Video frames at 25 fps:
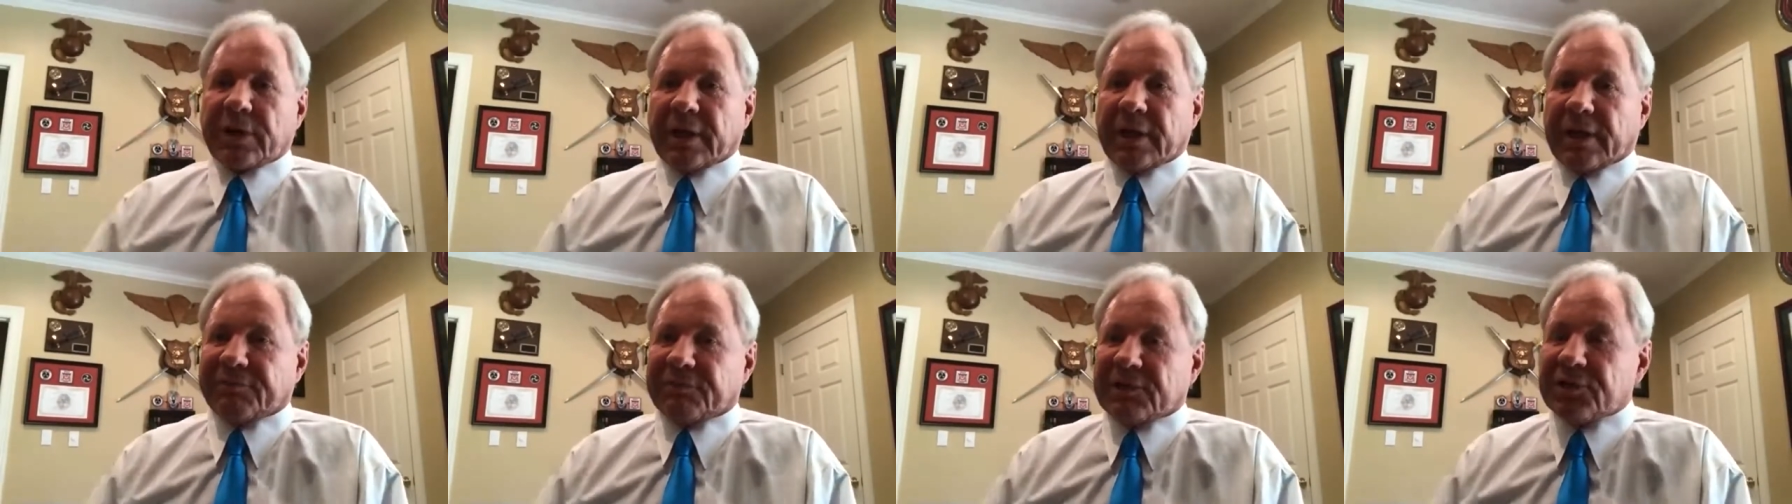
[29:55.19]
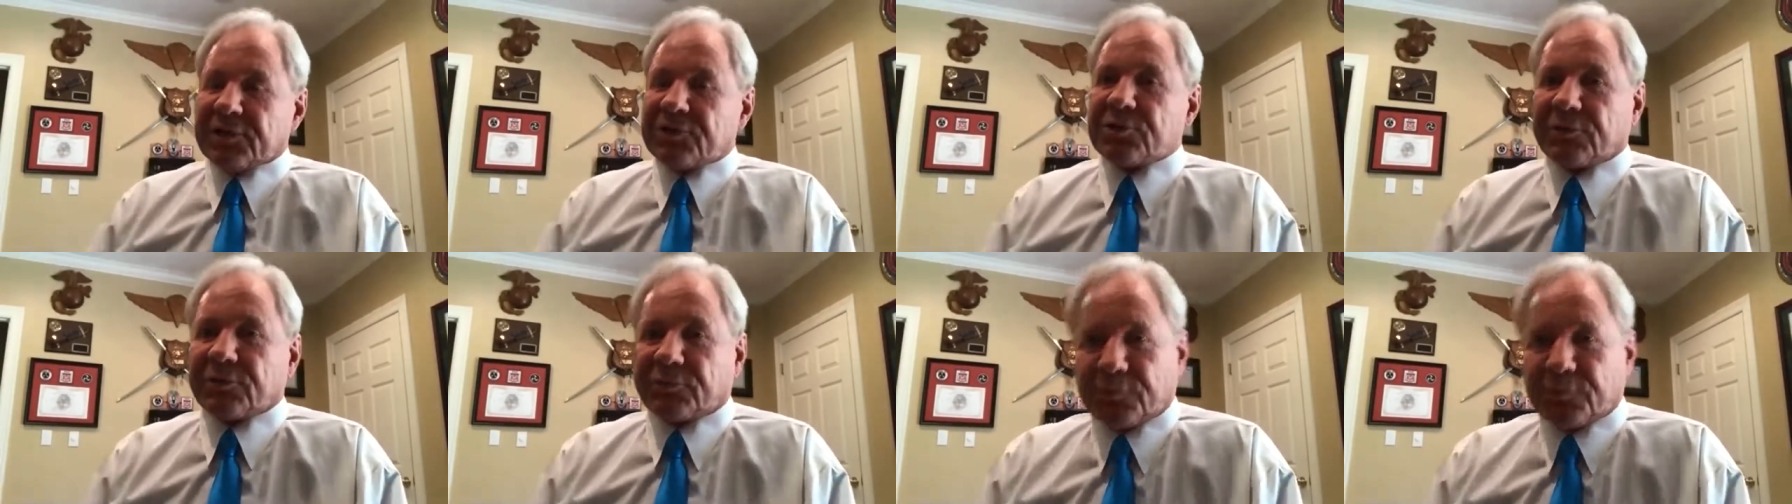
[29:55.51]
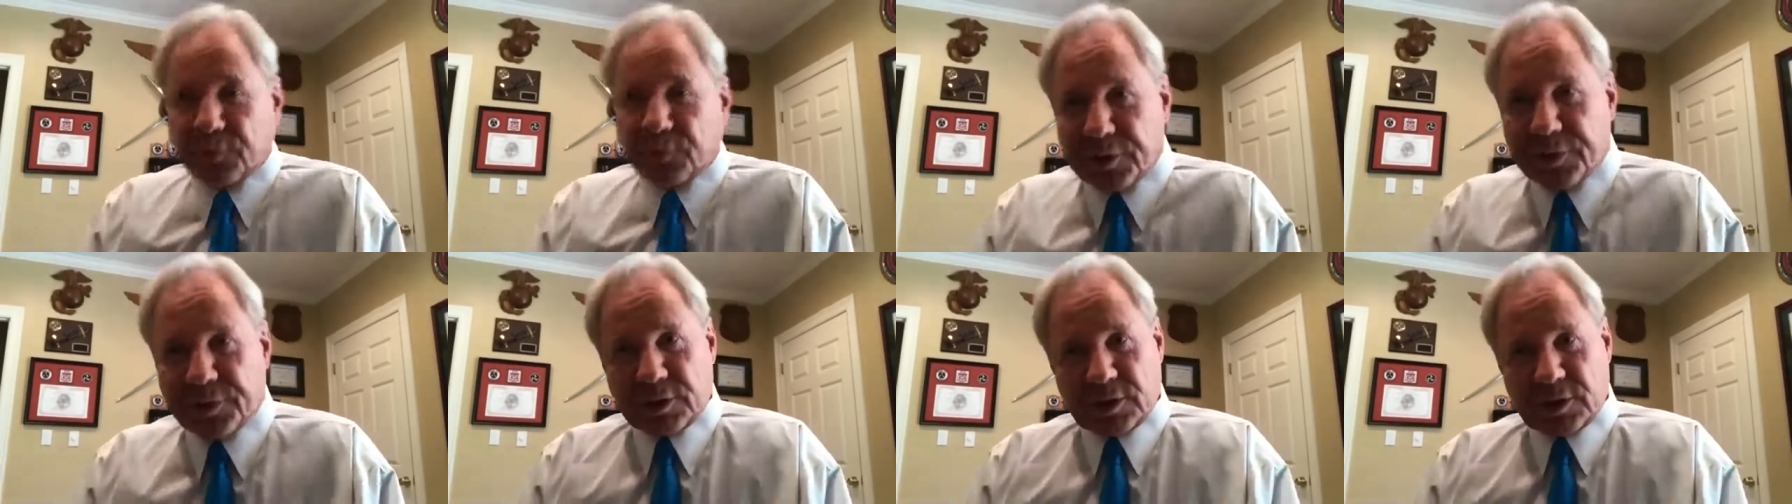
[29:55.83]
You have to get your
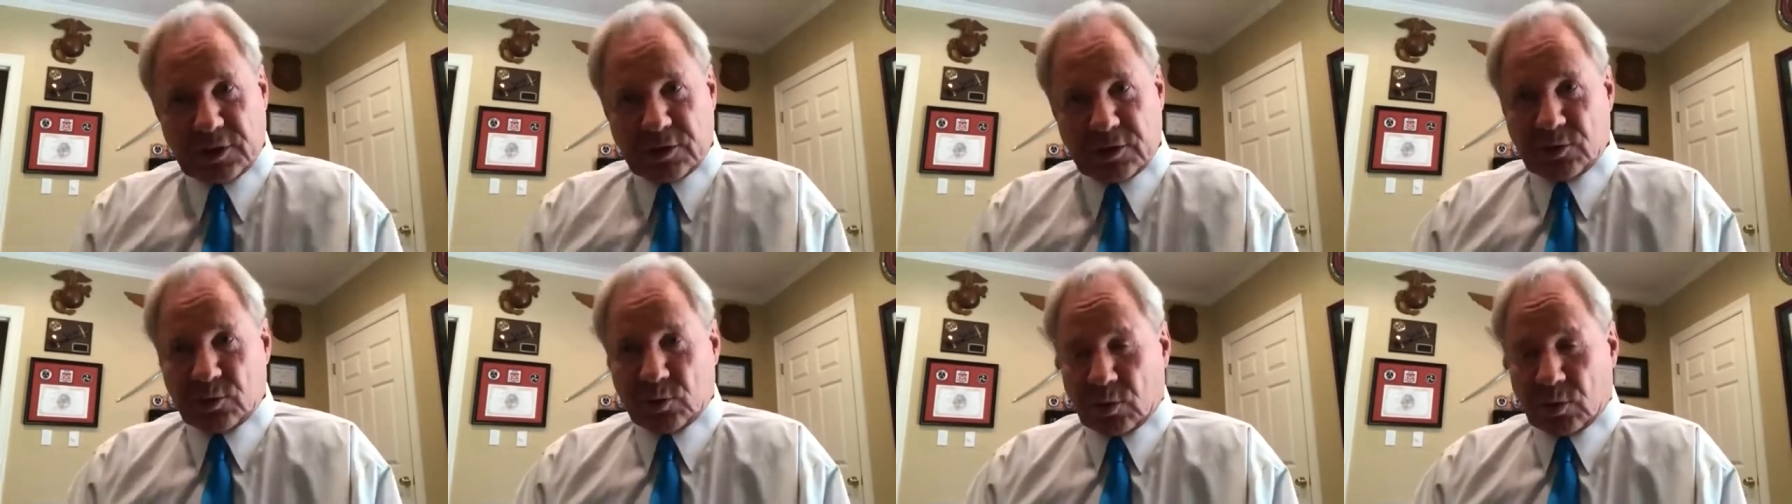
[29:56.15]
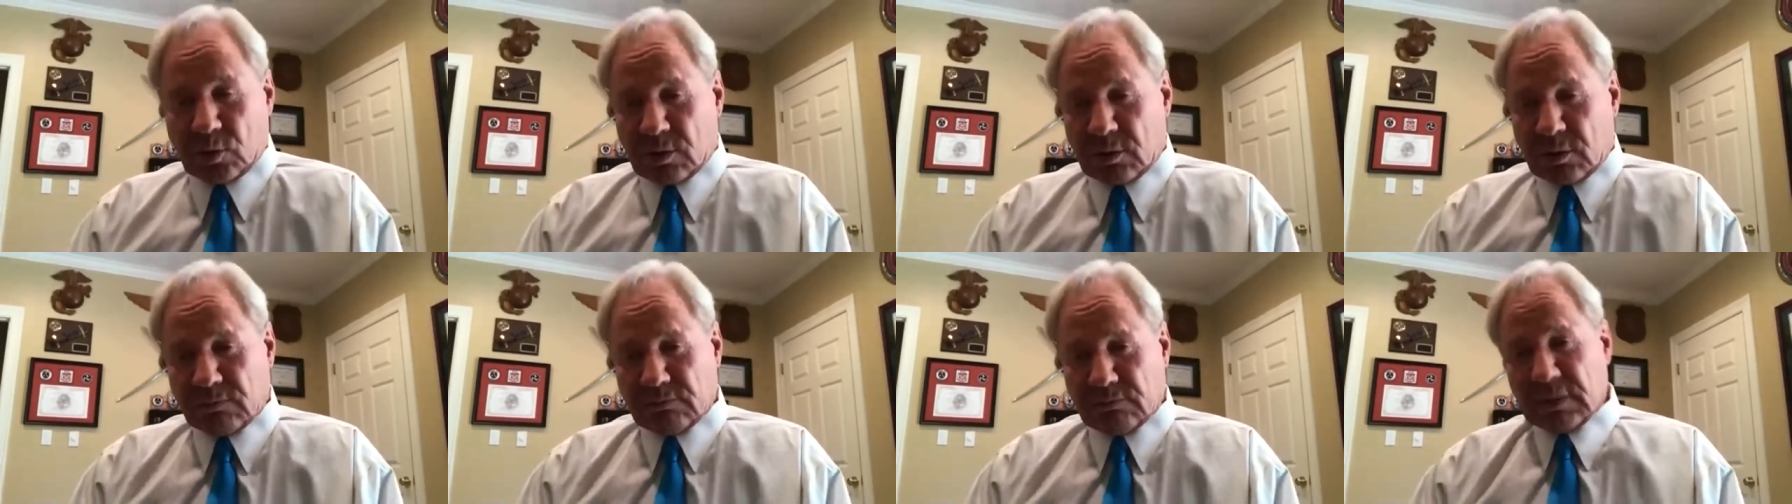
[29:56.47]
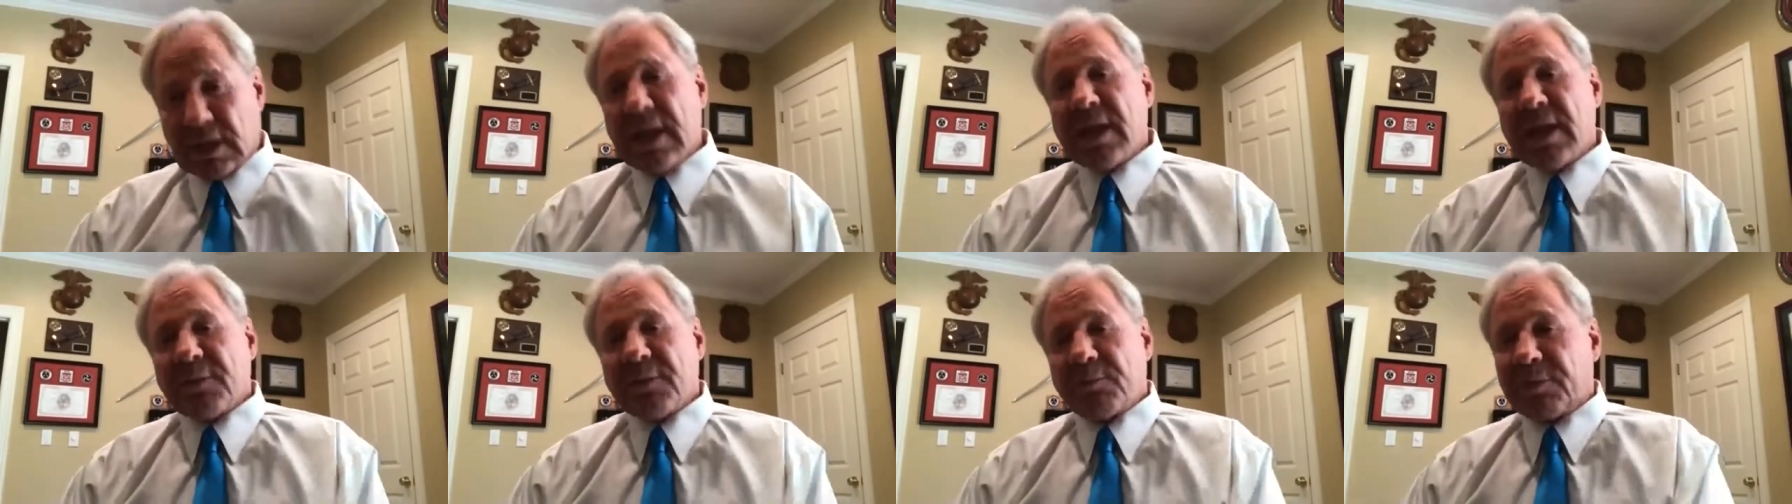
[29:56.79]
foot in the door
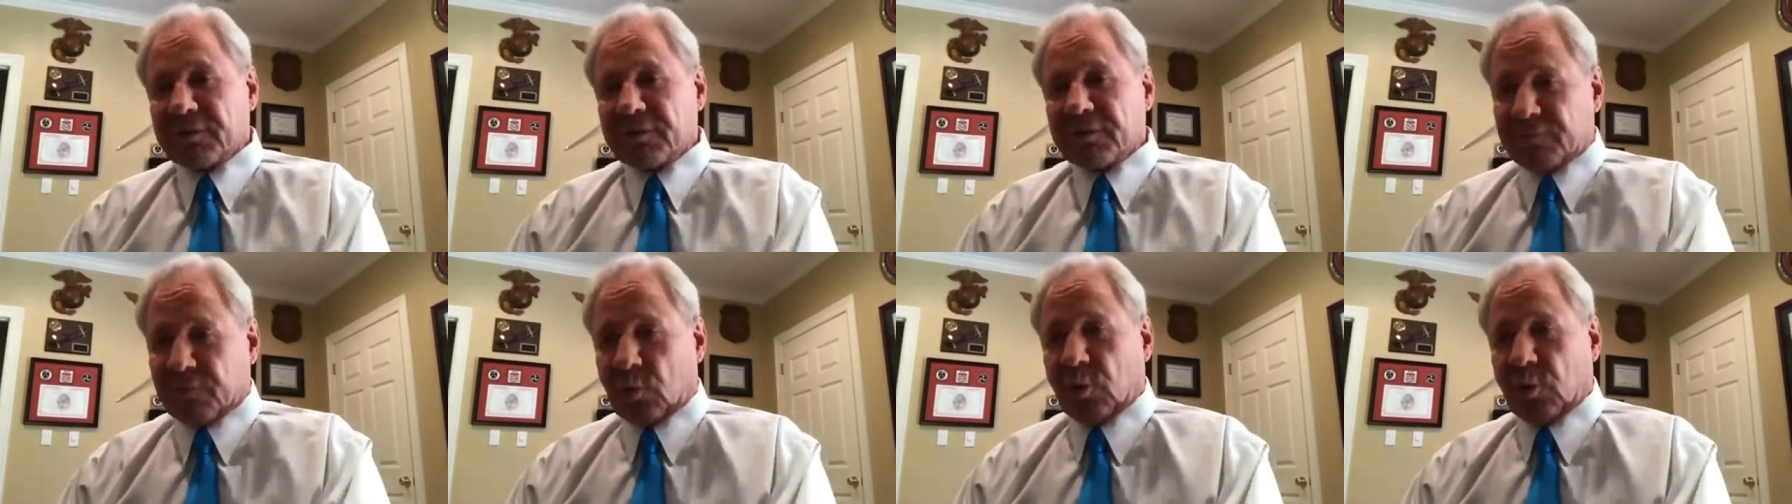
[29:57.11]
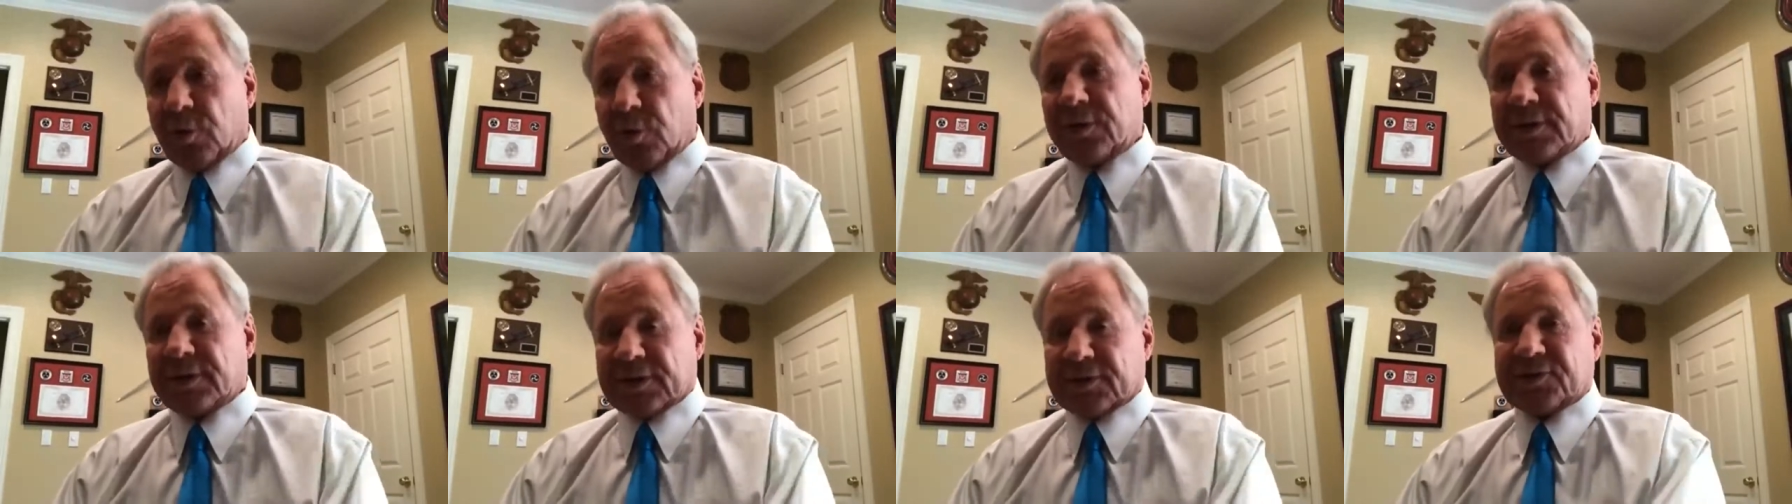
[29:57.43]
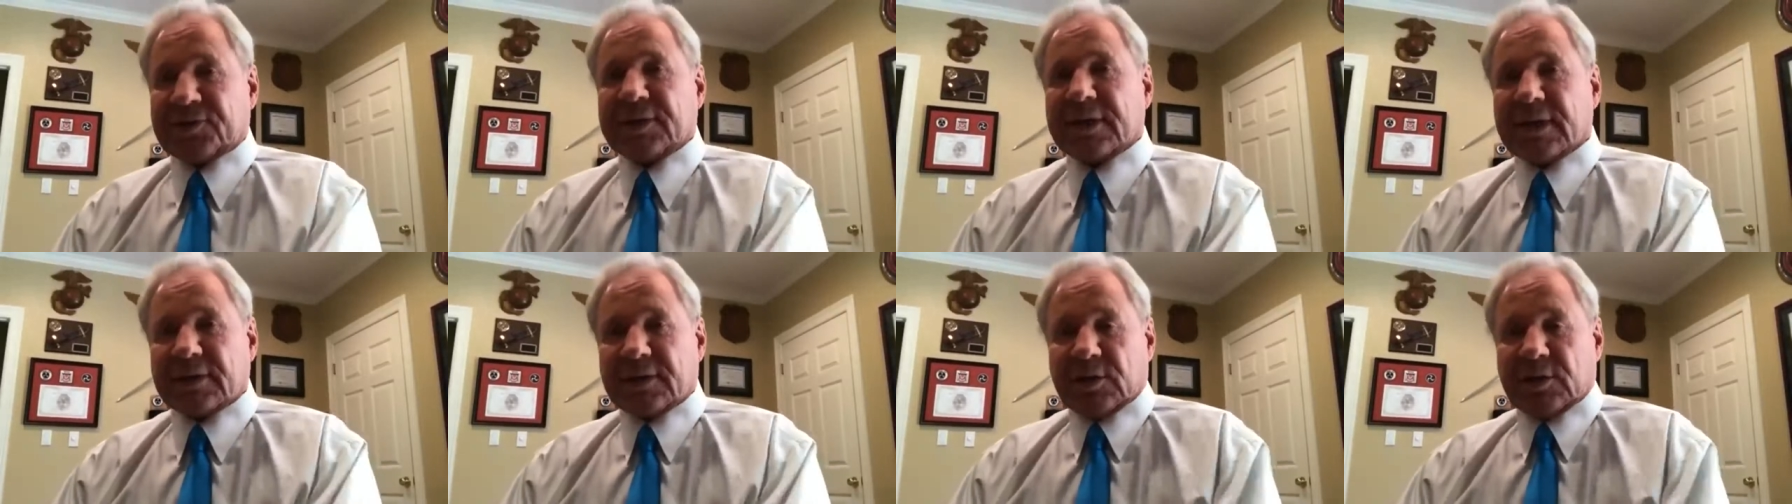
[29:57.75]
before you can
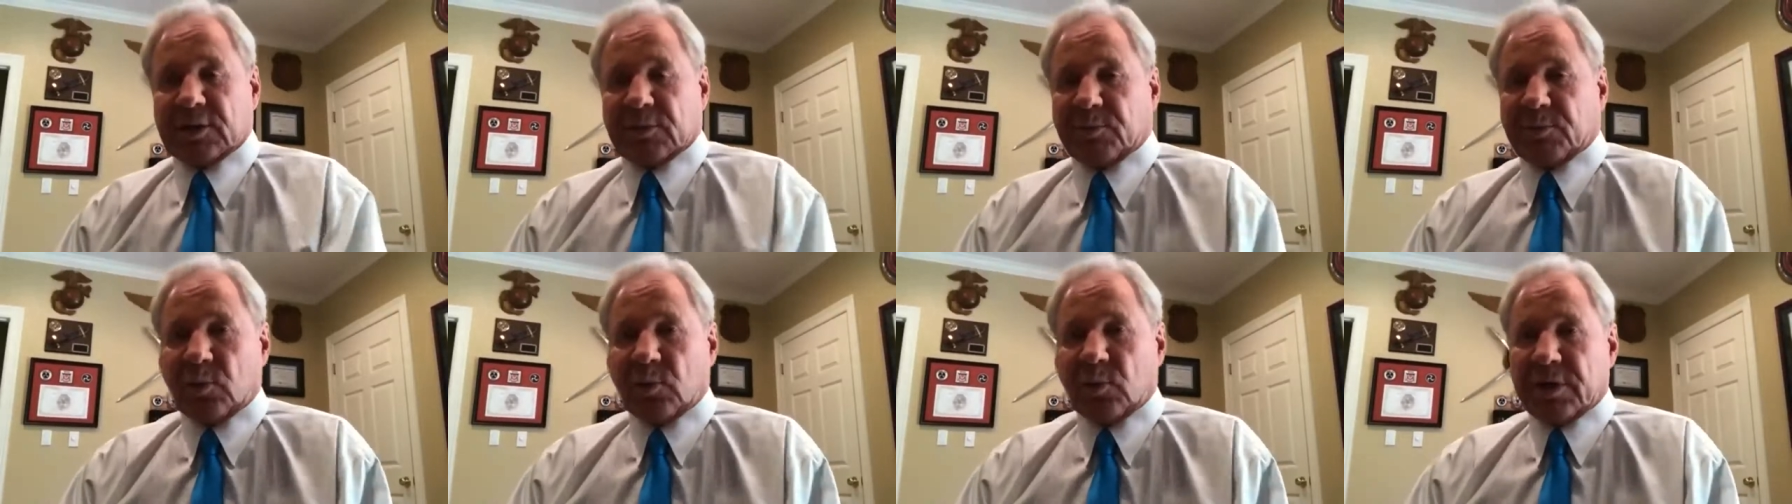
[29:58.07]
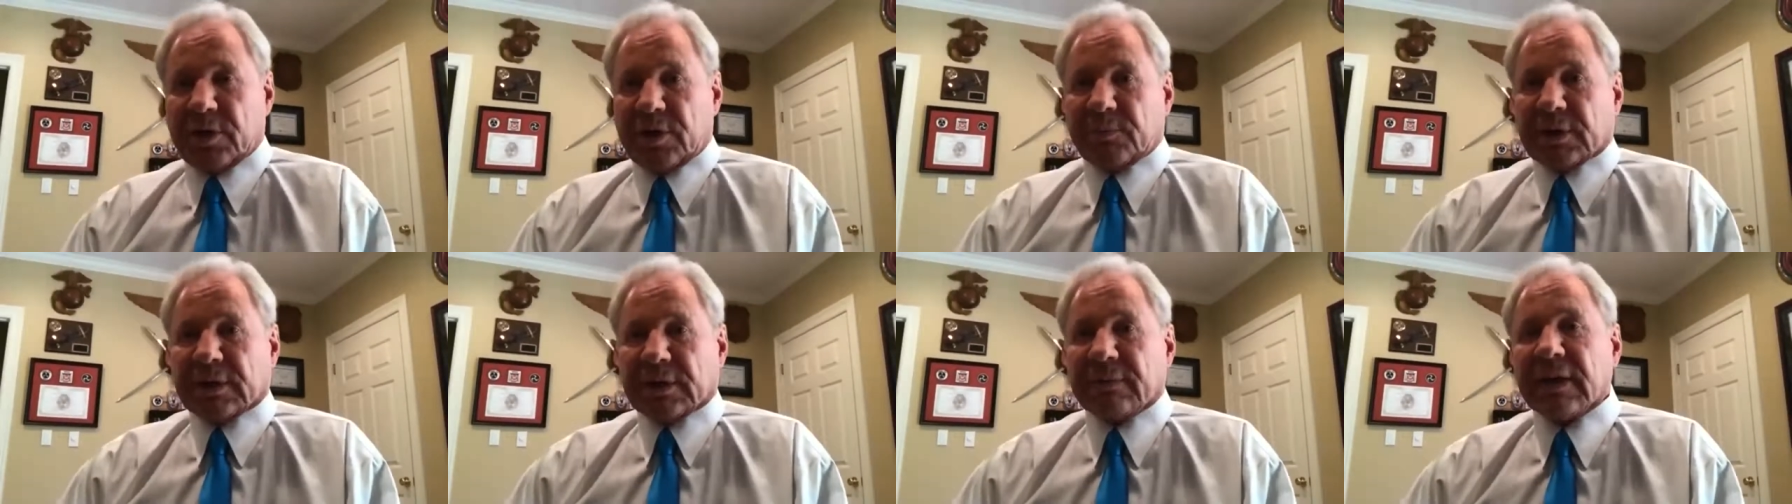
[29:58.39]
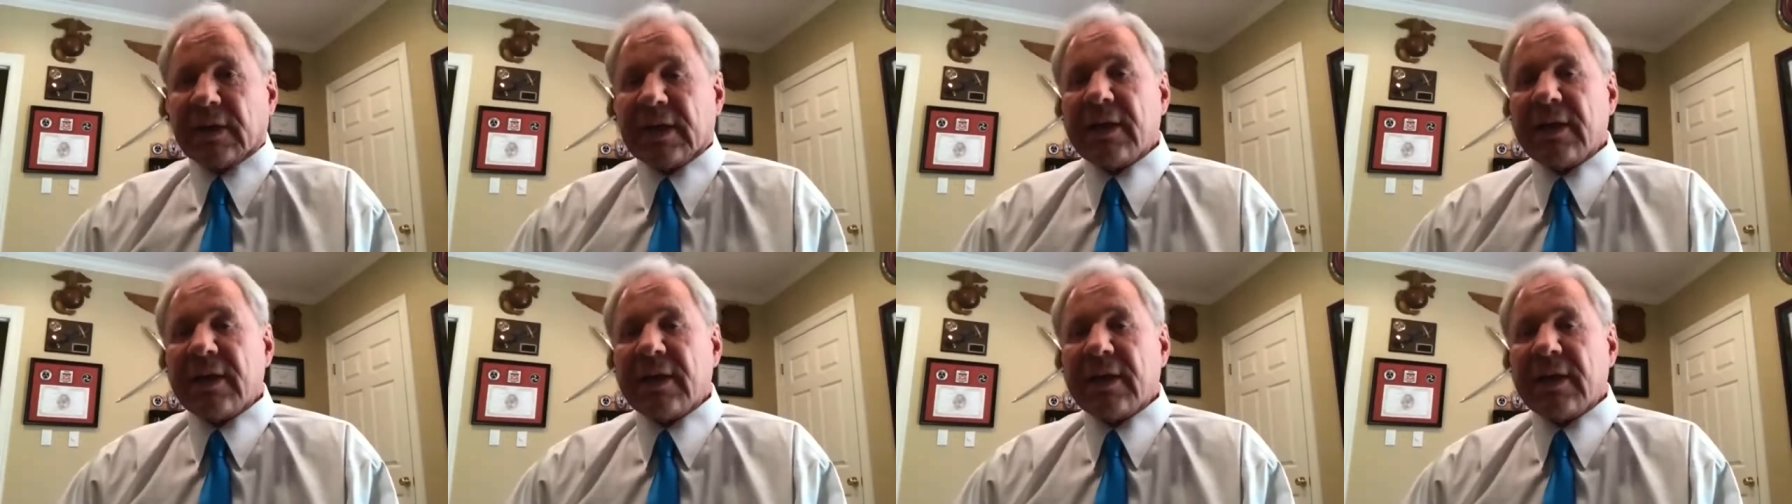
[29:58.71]
set the appointment.